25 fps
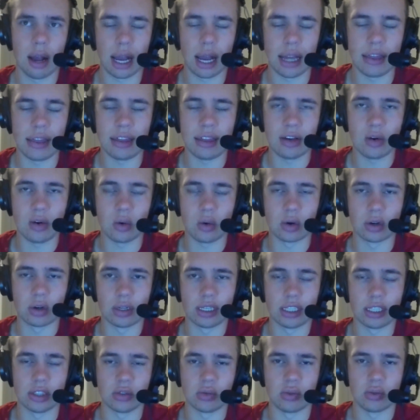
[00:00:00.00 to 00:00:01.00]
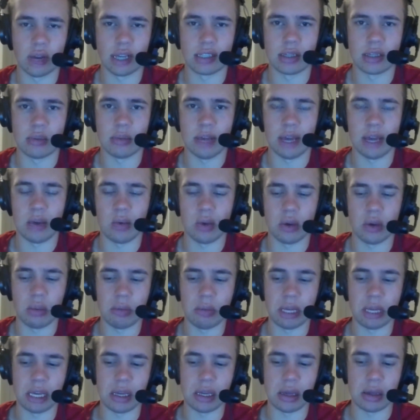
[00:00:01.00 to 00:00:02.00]
I think Oregon's resume
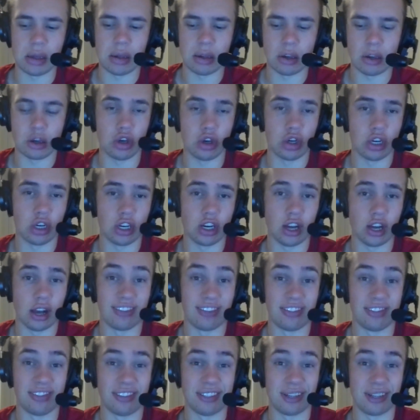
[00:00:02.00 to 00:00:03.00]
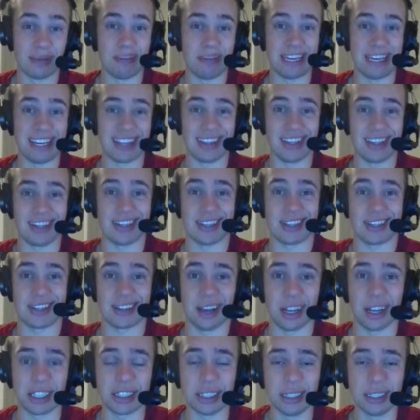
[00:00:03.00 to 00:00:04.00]
would be good enough to be in the
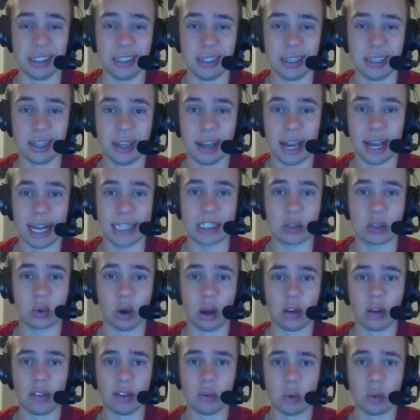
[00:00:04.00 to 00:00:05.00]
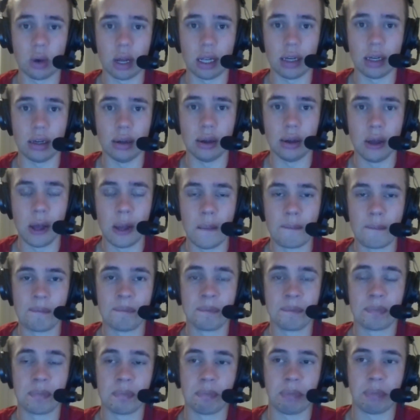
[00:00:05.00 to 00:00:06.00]
discussion at 12-1,
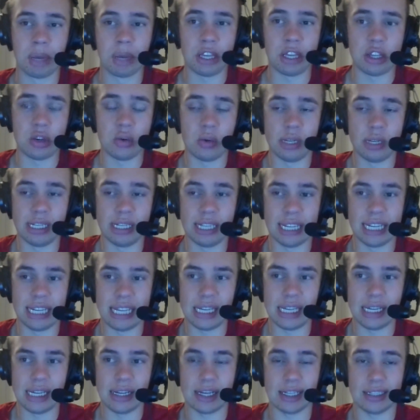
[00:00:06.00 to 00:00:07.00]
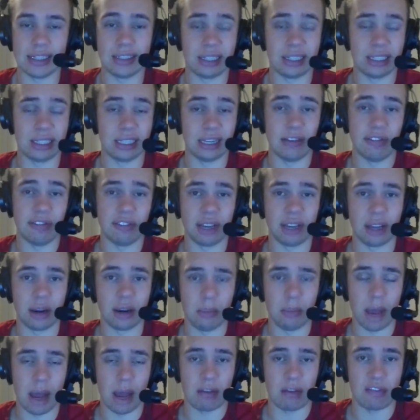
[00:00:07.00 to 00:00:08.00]
but you would need a
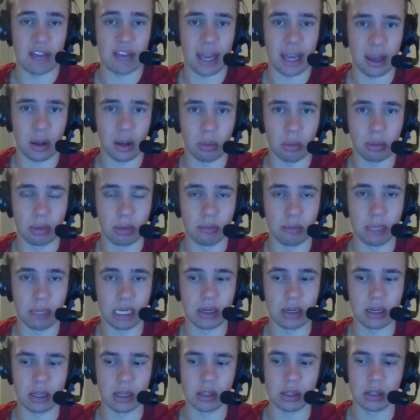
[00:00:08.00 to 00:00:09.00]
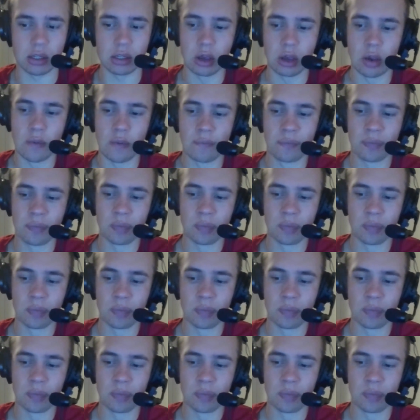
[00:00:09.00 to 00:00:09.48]
significant amount of help because